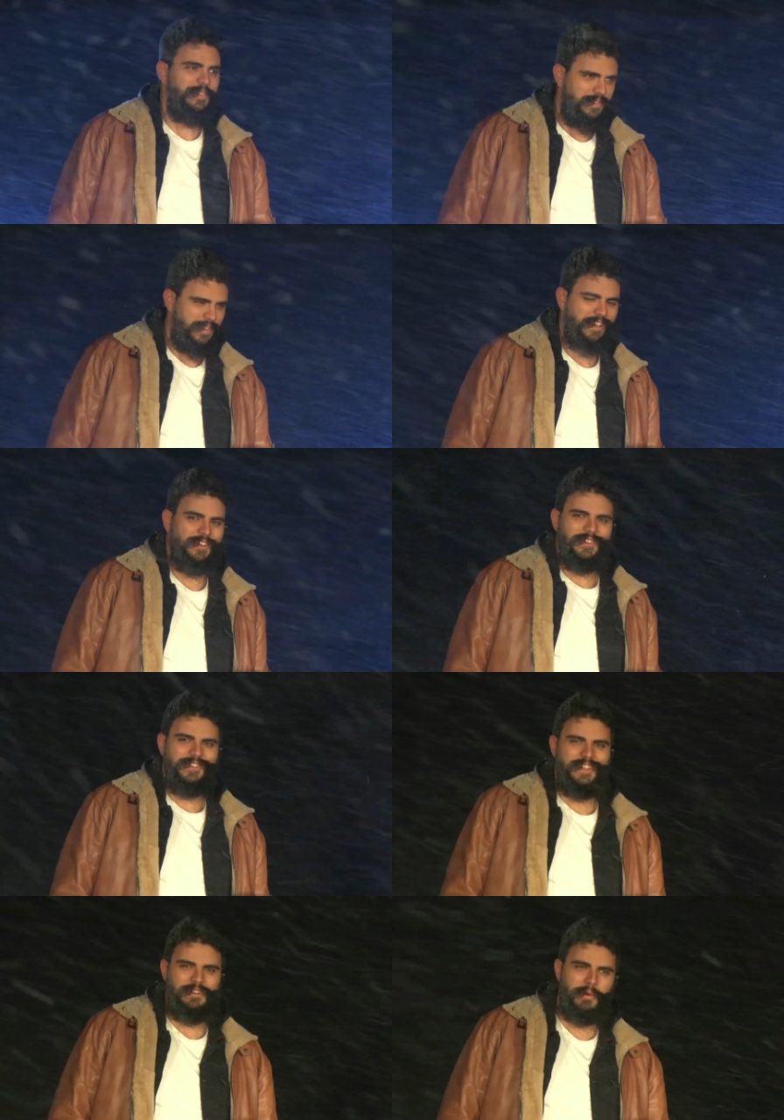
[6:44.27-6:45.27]
Thank you.
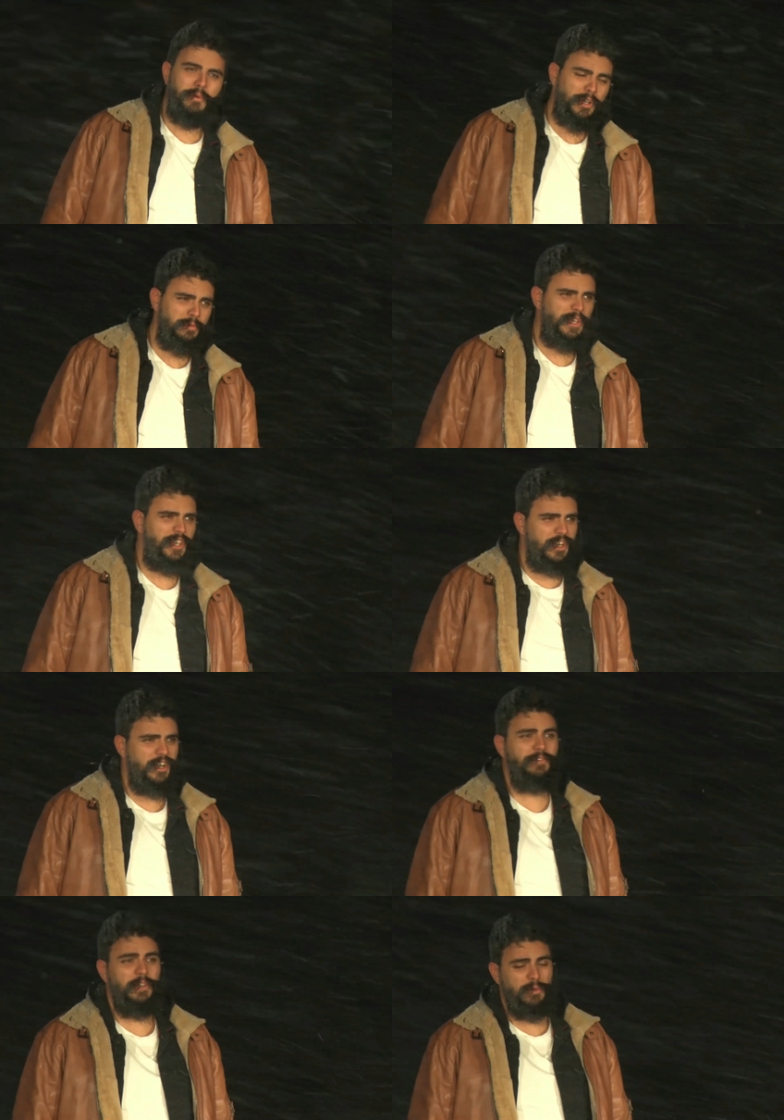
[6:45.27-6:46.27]
We wouldn't be here
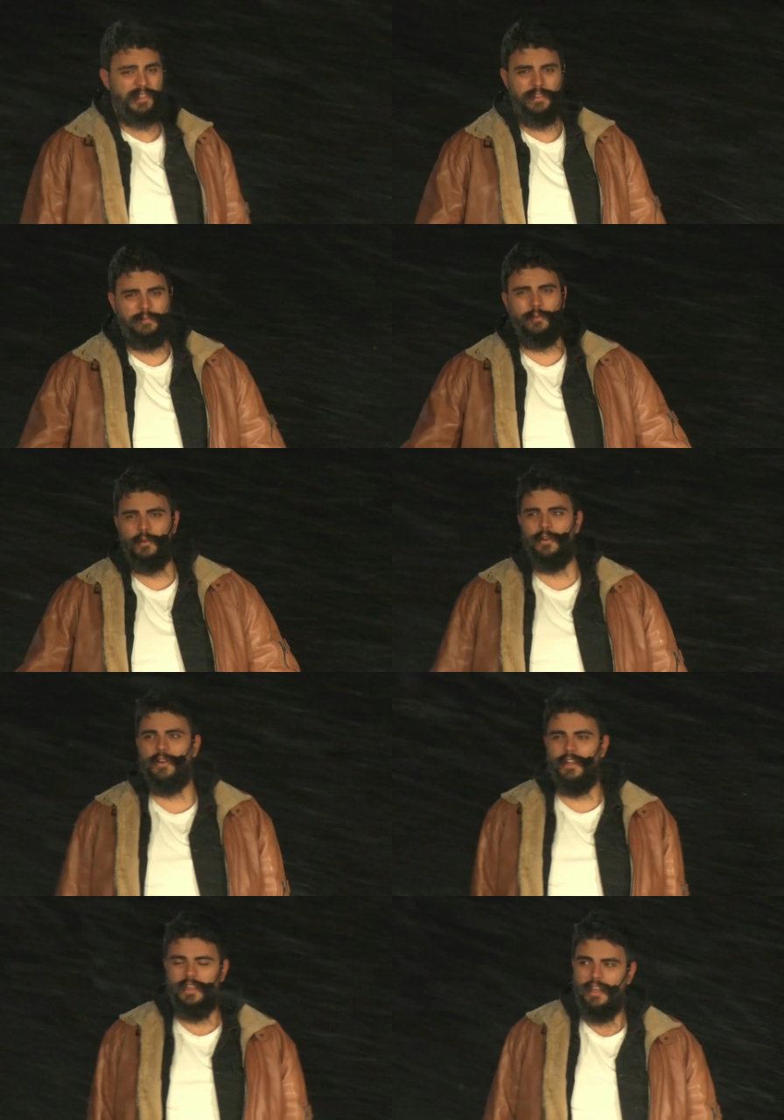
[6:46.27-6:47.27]
if it wasn't for
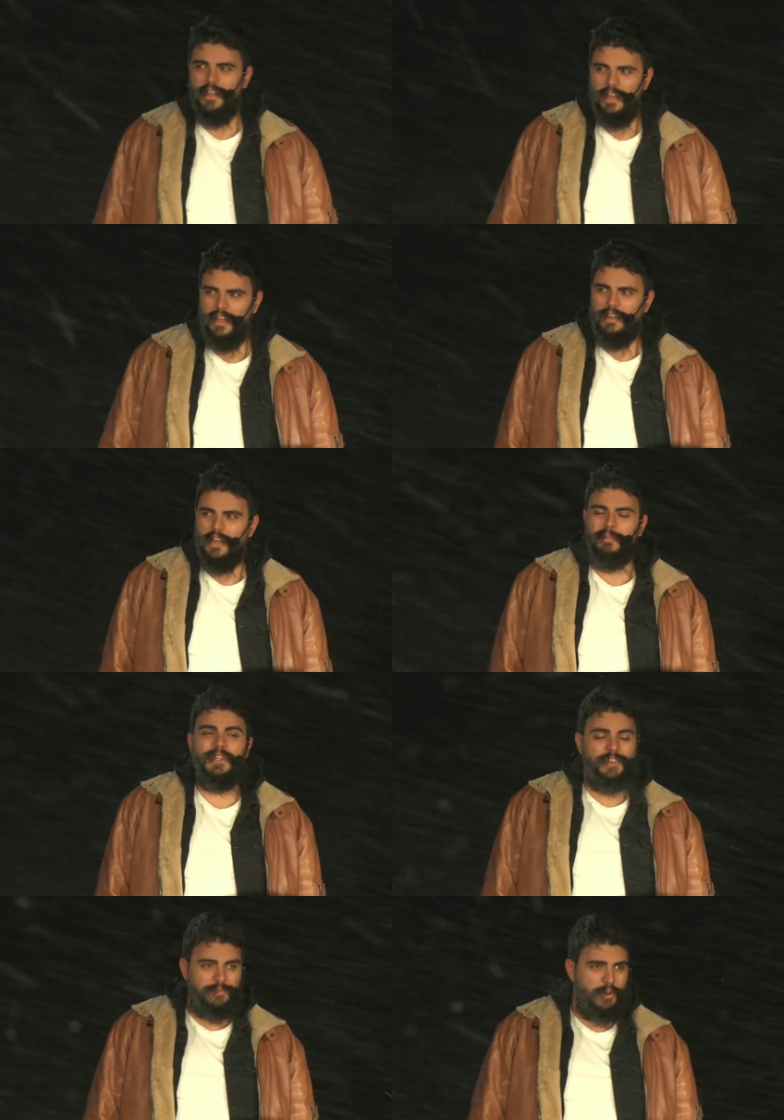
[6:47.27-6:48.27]
a
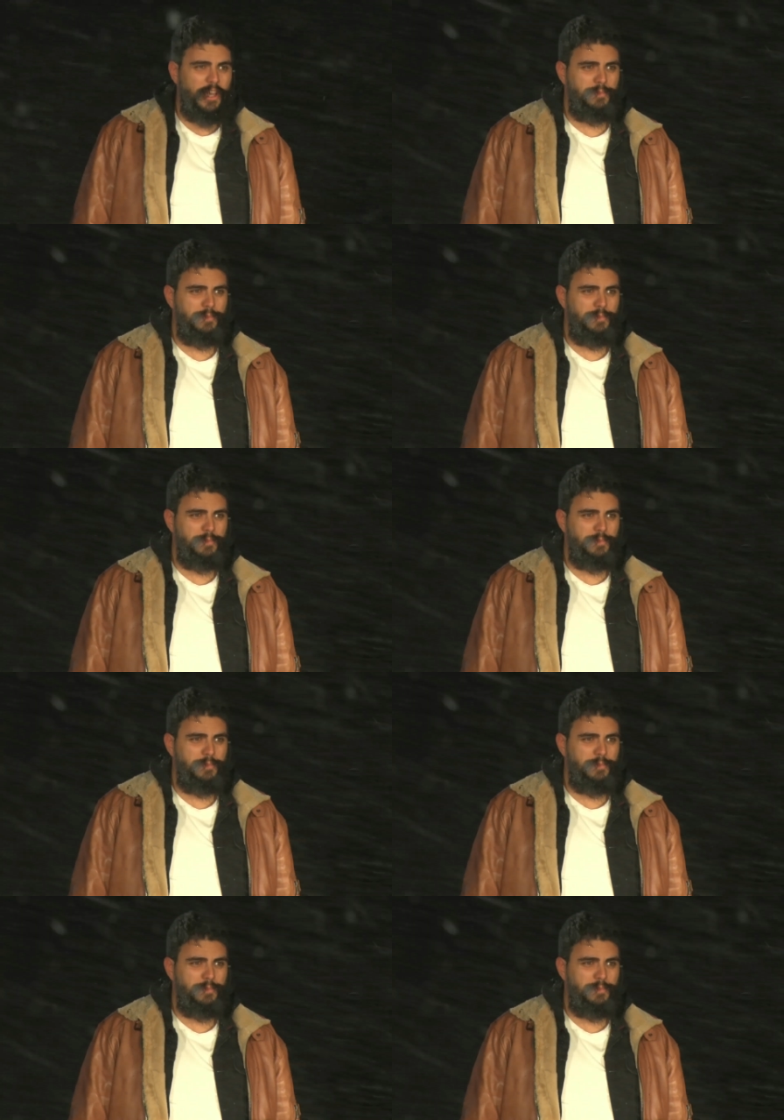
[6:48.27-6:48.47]
bunch of great